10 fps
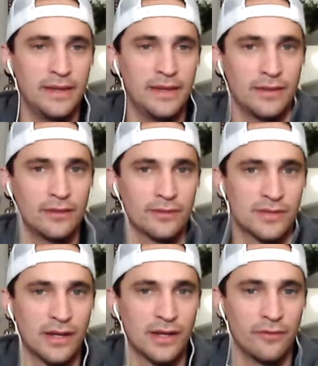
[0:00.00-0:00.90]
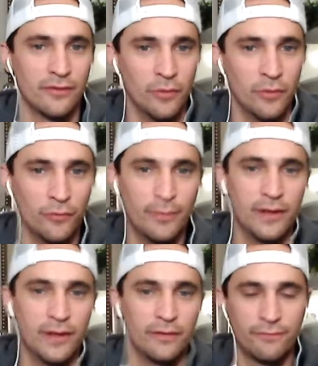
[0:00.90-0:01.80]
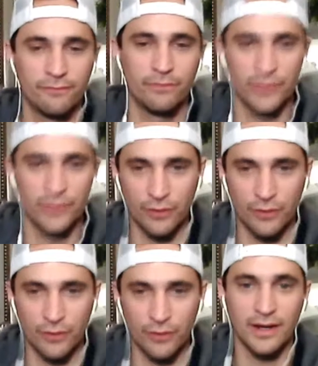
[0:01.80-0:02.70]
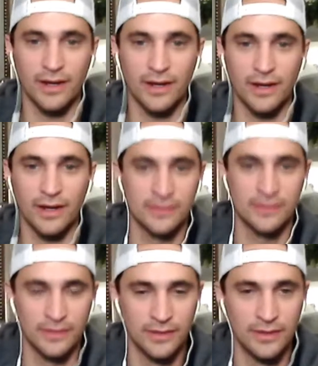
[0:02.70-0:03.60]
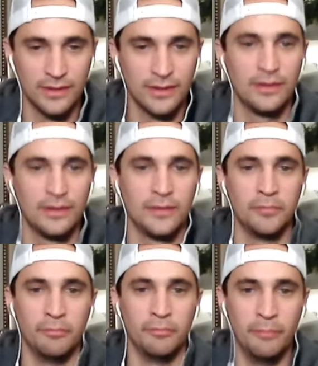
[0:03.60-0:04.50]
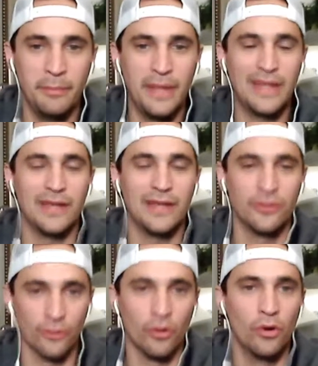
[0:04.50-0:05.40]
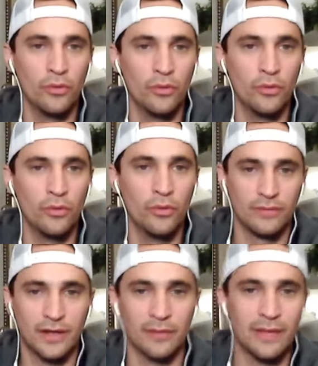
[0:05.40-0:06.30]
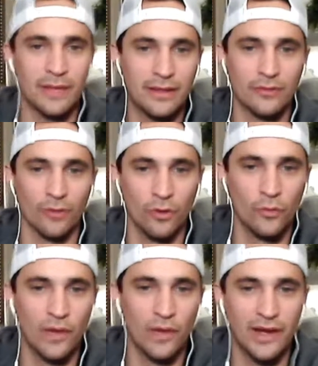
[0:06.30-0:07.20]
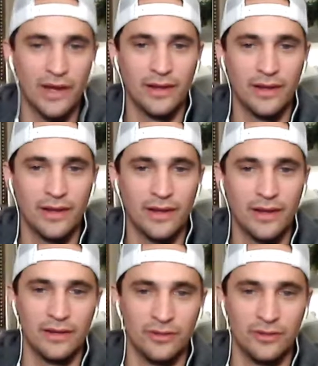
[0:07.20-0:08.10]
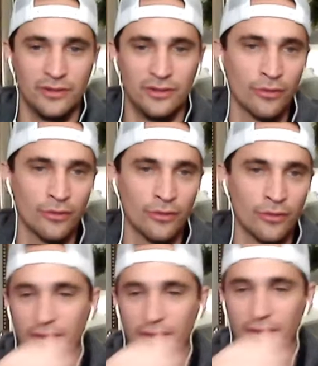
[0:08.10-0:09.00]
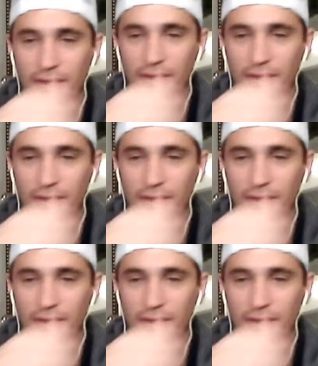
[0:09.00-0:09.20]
now I think there's kind of a movement of the craft guys making their own way and doing their own thing.